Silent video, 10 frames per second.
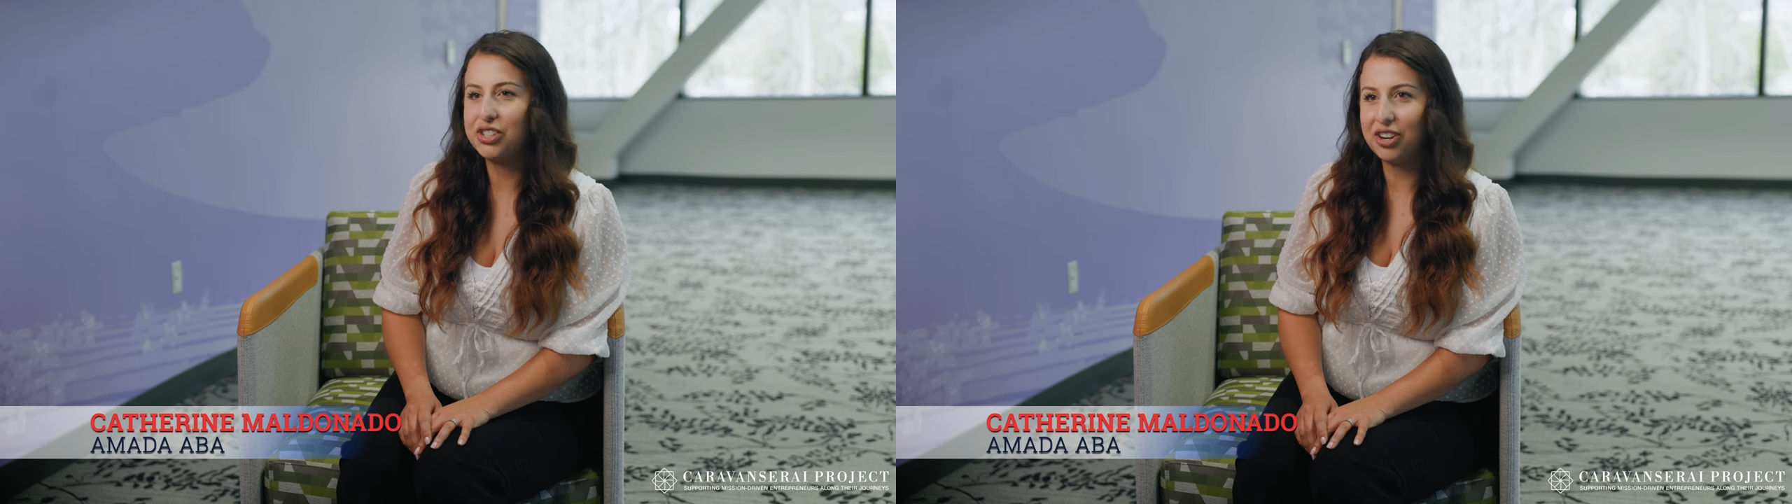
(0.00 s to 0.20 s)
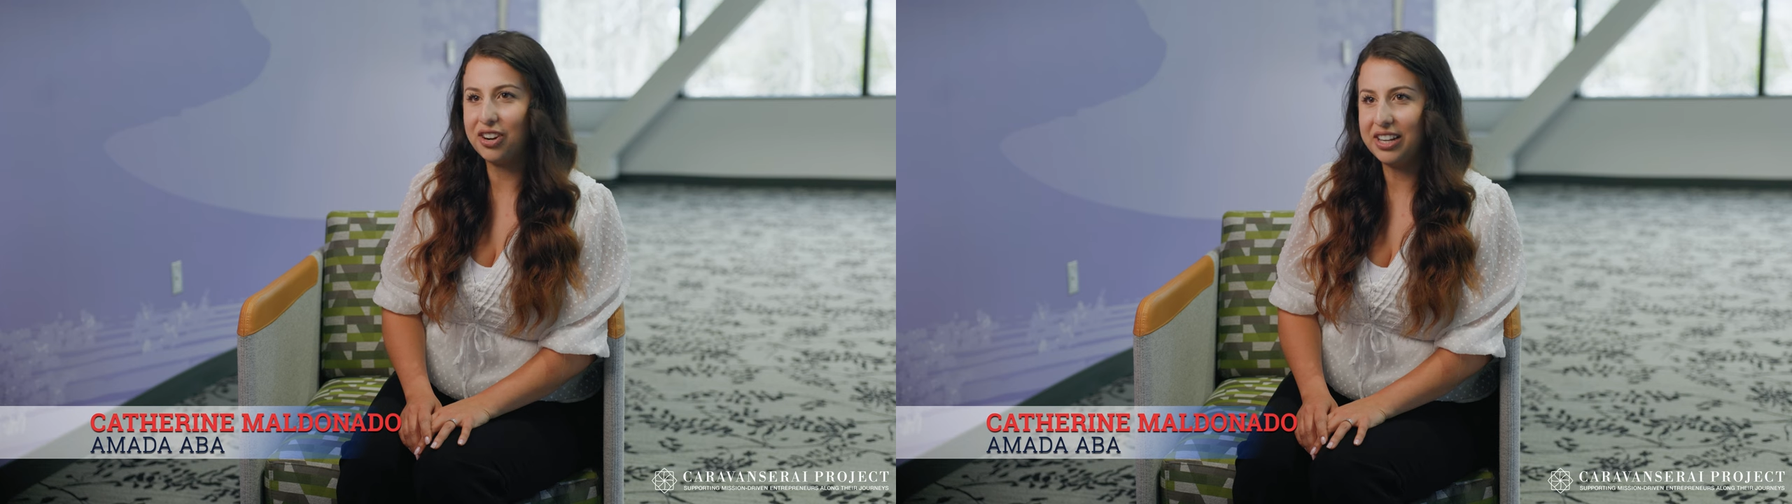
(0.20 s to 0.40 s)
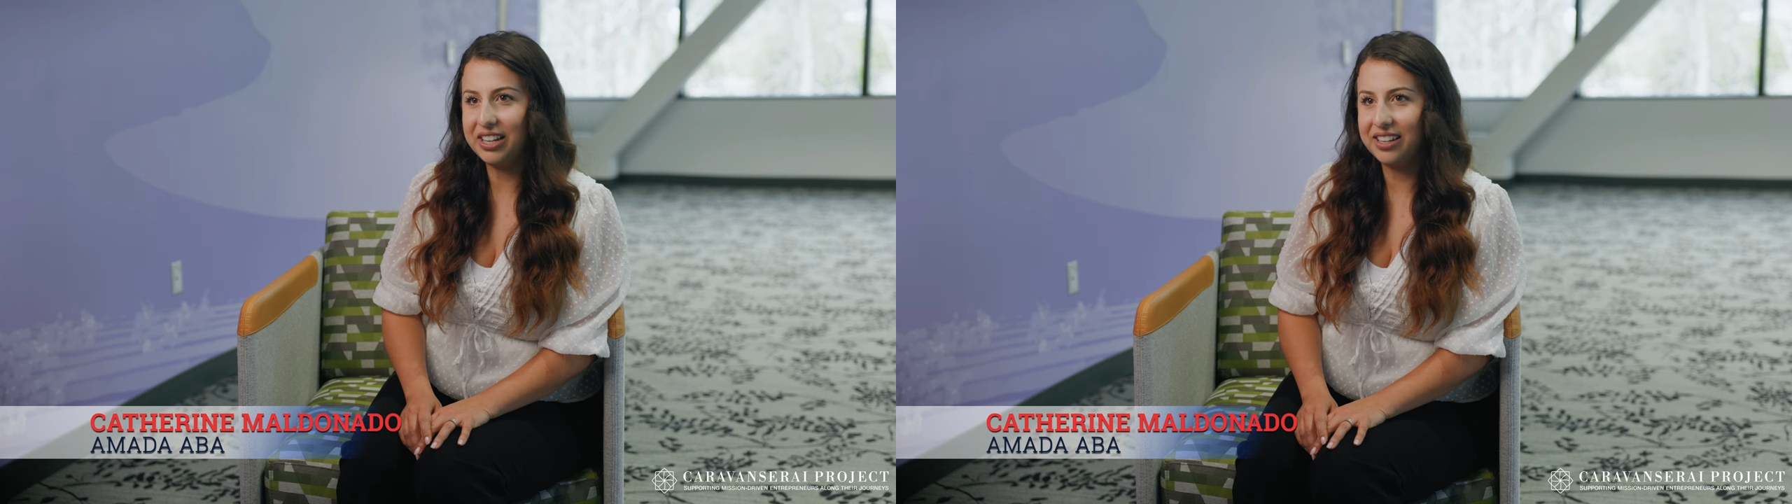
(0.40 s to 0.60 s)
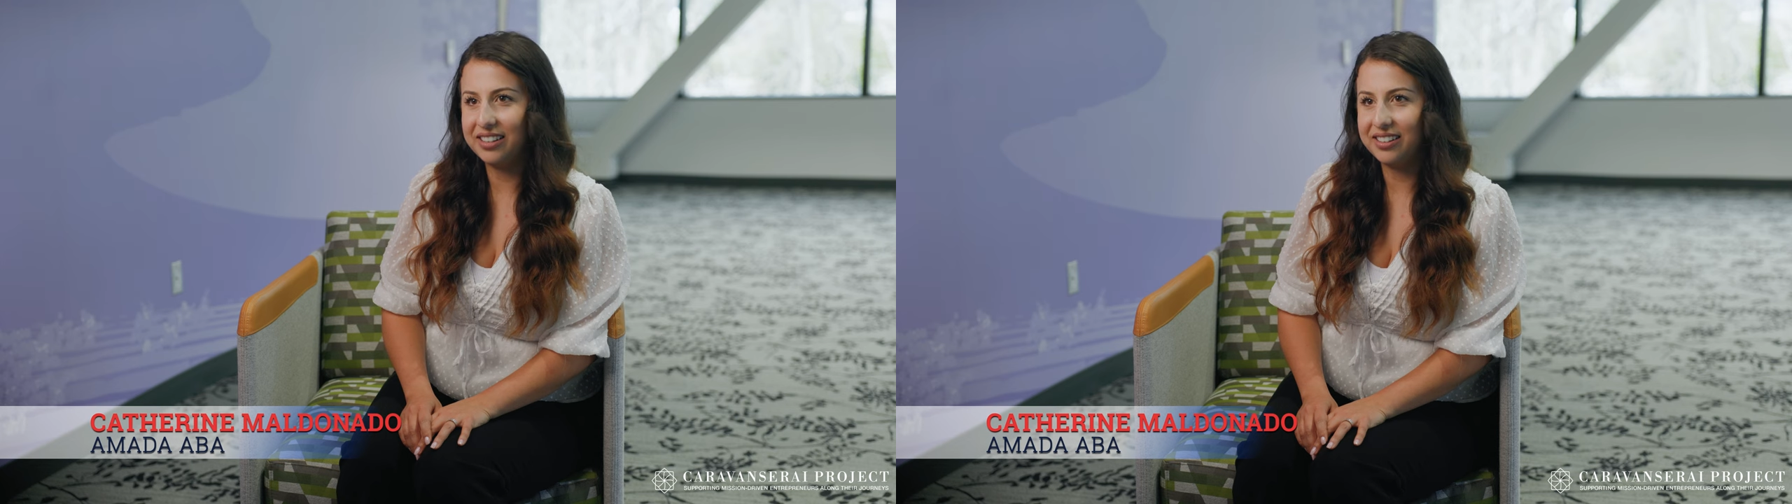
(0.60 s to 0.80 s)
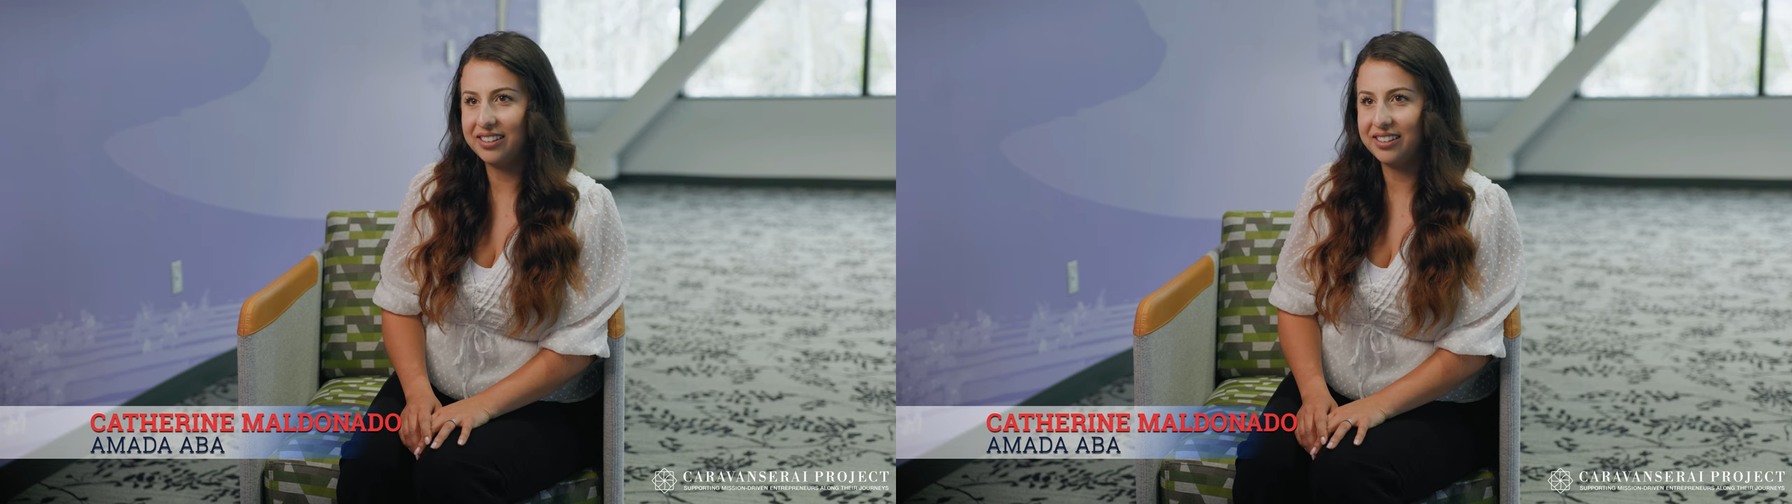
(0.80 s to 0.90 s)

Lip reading: started,